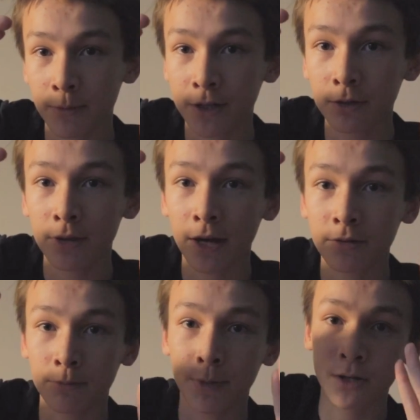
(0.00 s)
by
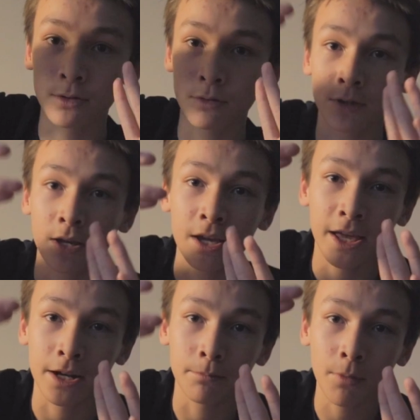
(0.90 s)
2000 pixels
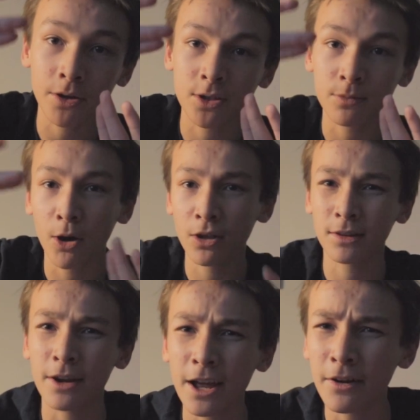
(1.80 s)
in a much
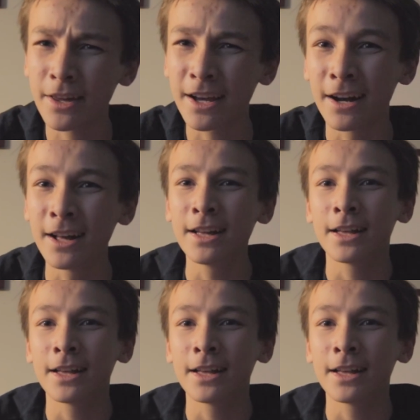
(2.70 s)
smaller area